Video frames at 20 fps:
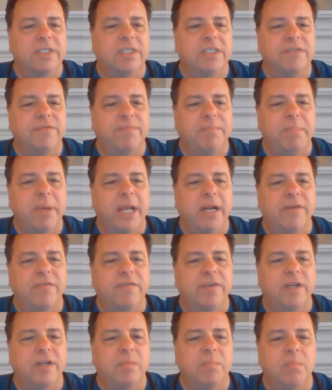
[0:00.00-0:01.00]
has
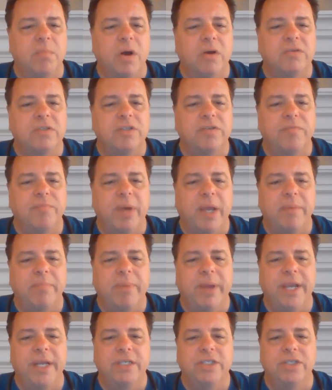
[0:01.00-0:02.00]
benefited most of my
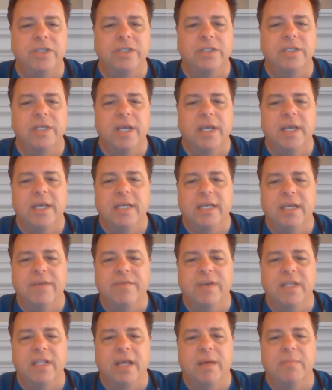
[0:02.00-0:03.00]
patients,
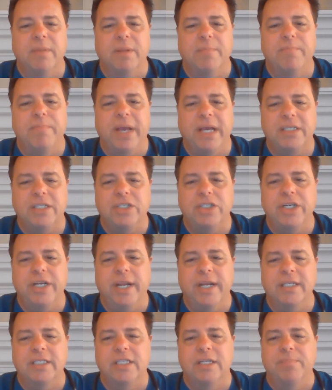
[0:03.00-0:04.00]
giving them the best
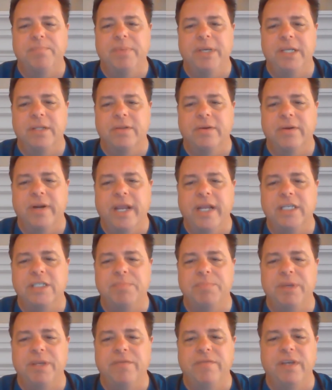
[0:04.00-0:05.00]
chance to beat their
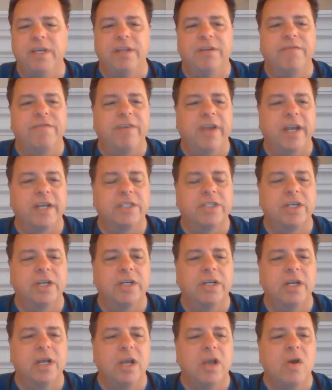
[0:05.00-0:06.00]
HPV
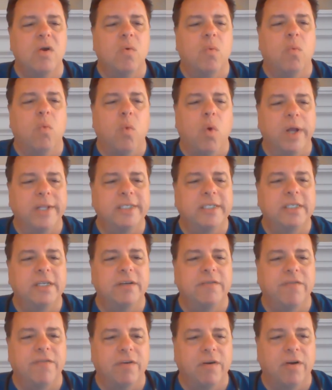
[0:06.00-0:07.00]
infection once and
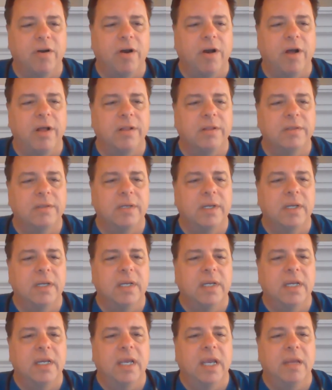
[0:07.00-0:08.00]
for all.
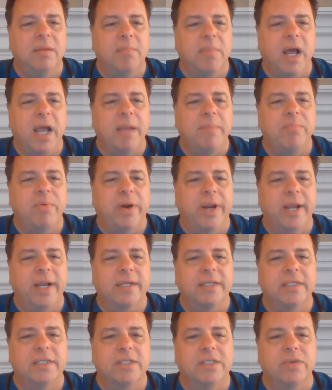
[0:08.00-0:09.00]
In my
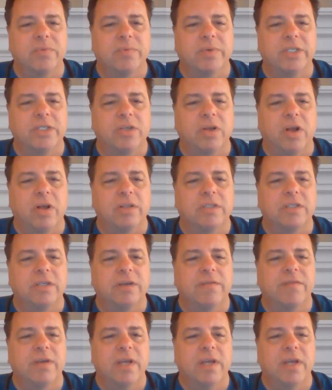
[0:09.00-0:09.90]
practice, the results of